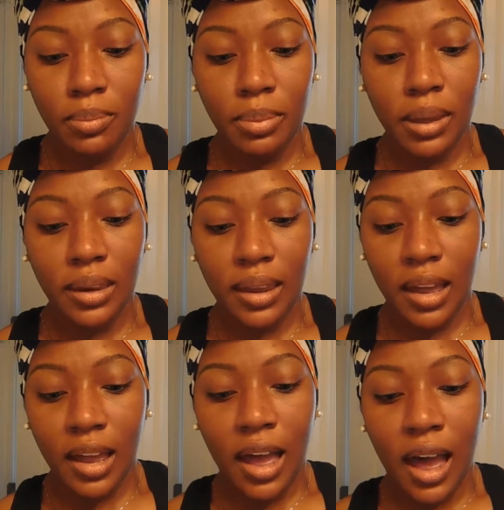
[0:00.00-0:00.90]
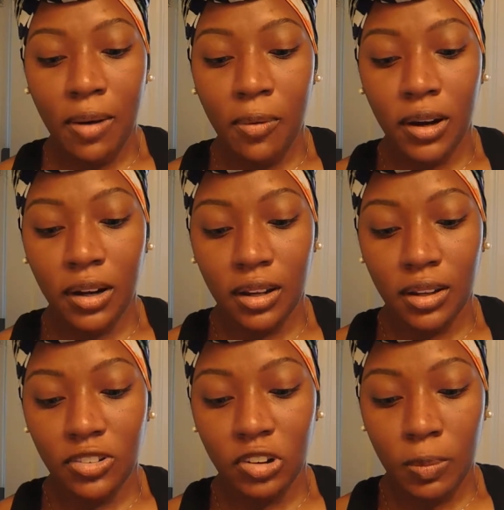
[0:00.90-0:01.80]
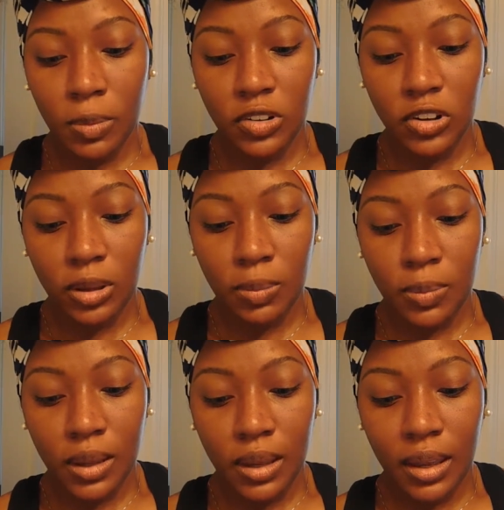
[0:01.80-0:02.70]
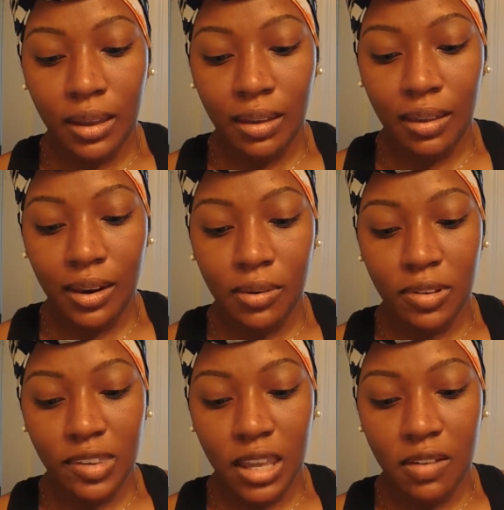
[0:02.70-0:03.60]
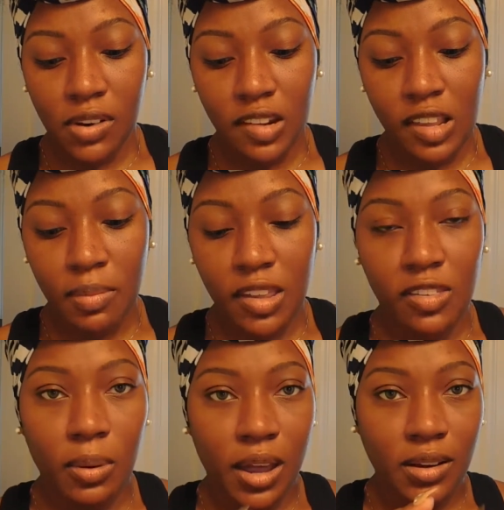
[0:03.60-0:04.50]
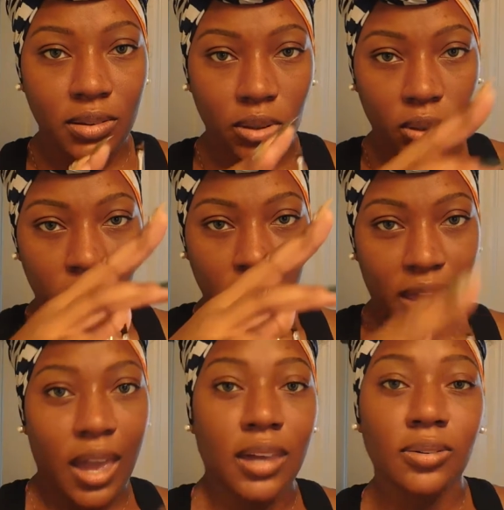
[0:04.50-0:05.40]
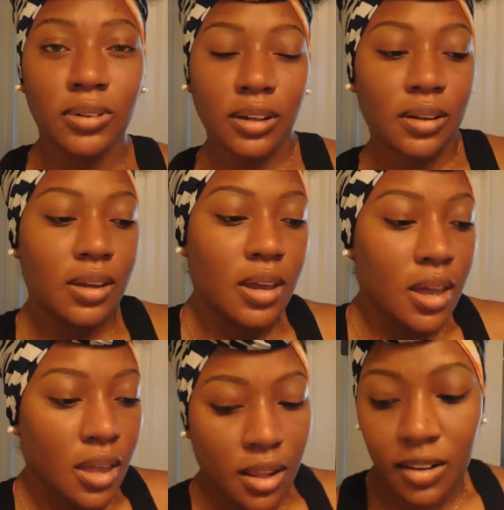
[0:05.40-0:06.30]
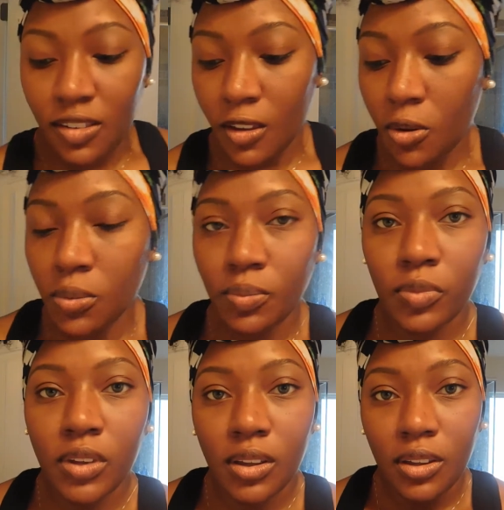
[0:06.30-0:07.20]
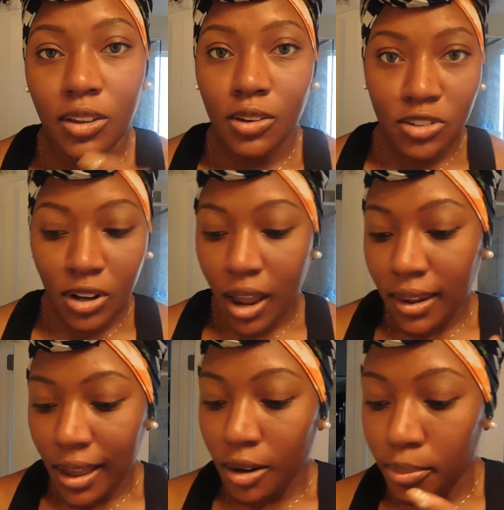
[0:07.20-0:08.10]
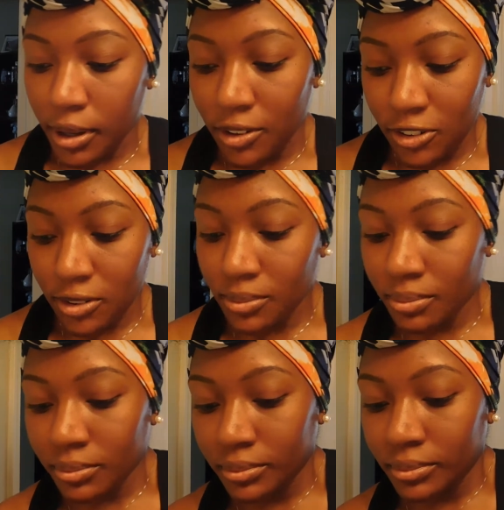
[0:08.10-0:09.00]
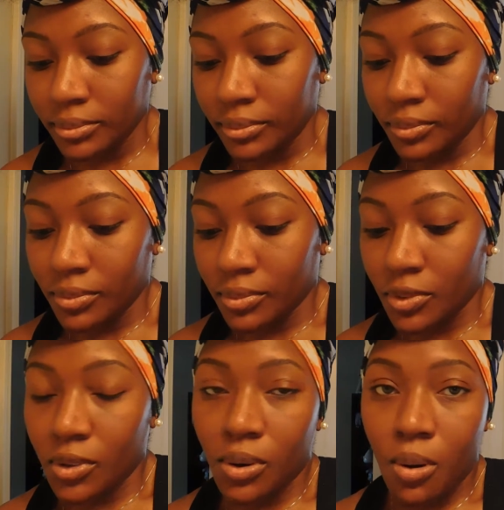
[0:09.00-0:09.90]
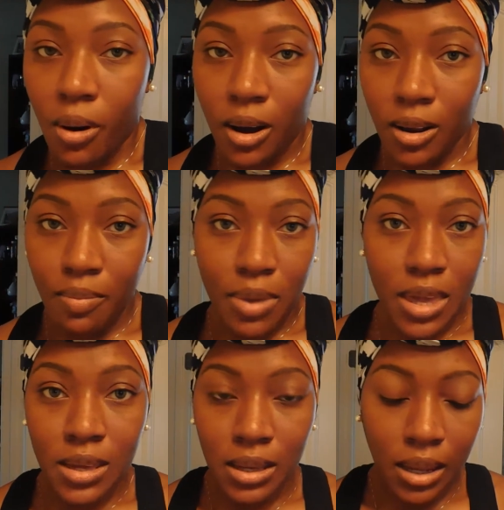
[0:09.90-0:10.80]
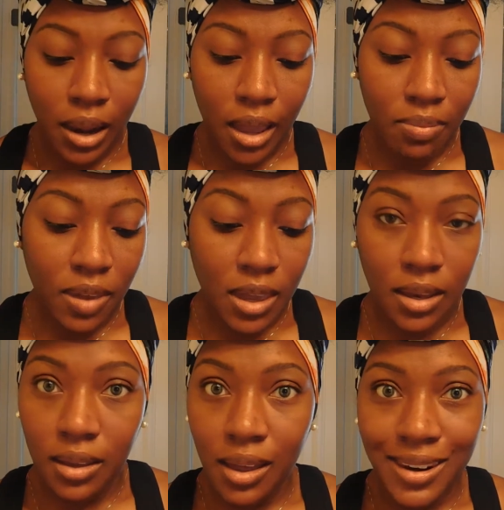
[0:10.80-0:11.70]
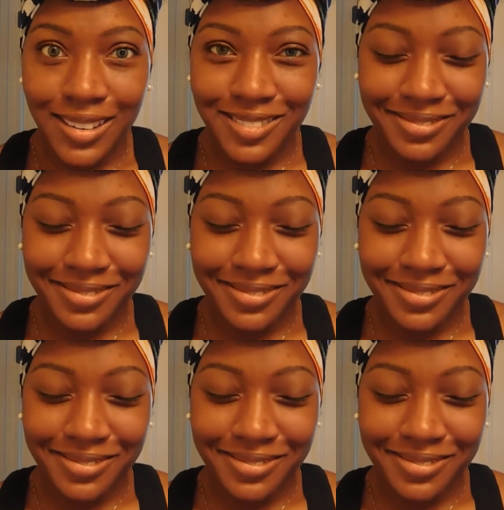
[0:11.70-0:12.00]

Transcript: but I wanted a sharper tip and it wasn't giving it to me, so I angled it. So use your eyeliner brush, or be hood like me and cut it.